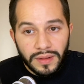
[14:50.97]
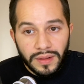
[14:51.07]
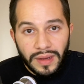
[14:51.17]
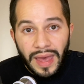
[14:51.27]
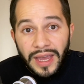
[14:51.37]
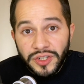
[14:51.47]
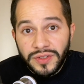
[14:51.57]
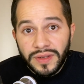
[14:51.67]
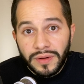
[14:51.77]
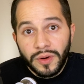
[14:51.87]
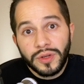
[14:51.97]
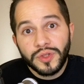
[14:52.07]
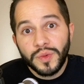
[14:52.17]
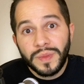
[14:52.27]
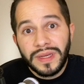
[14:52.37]
actions that are going
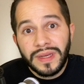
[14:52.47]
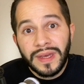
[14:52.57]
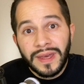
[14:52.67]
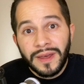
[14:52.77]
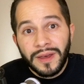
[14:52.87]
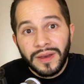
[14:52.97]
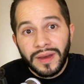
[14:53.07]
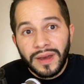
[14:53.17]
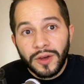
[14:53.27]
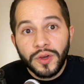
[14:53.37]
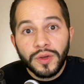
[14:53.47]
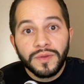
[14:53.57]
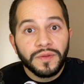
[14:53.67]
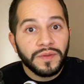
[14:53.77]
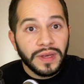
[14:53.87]
to be a good
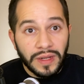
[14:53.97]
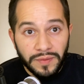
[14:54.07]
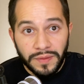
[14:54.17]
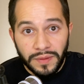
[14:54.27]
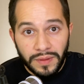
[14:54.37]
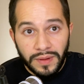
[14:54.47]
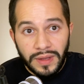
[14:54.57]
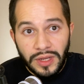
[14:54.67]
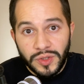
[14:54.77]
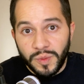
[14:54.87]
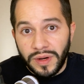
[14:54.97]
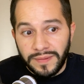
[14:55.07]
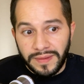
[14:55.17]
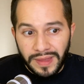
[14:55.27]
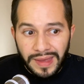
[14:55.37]
fit for each one
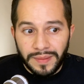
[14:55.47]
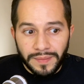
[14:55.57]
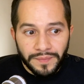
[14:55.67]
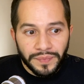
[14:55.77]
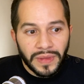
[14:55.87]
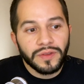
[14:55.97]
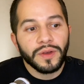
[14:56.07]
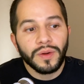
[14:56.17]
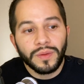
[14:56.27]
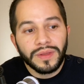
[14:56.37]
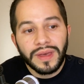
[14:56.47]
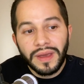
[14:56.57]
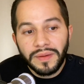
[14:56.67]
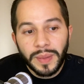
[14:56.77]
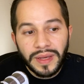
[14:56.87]
of them. So they
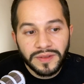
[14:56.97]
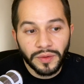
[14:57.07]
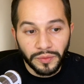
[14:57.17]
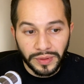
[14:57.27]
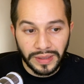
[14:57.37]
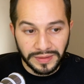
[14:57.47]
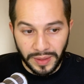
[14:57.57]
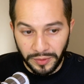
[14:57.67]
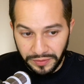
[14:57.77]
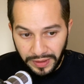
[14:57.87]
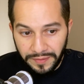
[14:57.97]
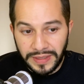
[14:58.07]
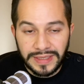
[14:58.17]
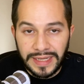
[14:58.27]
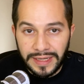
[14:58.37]
are based on real
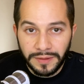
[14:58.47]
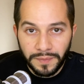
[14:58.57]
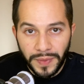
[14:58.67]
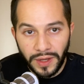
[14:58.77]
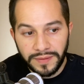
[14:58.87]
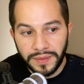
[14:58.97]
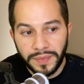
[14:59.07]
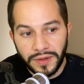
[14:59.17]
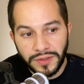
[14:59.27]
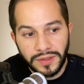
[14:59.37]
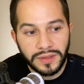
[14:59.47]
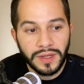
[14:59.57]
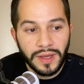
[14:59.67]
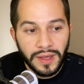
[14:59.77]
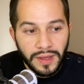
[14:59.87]
demographic data of the persons
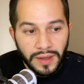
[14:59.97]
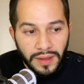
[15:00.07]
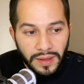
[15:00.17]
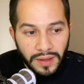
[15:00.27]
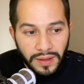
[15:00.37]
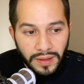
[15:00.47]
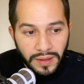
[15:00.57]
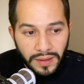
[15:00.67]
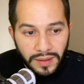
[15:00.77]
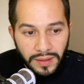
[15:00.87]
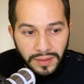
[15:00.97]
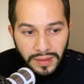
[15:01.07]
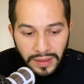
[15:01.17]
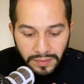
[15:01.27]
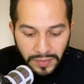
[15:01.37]

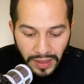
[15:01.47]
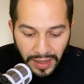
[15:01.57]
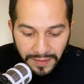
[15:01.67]
that have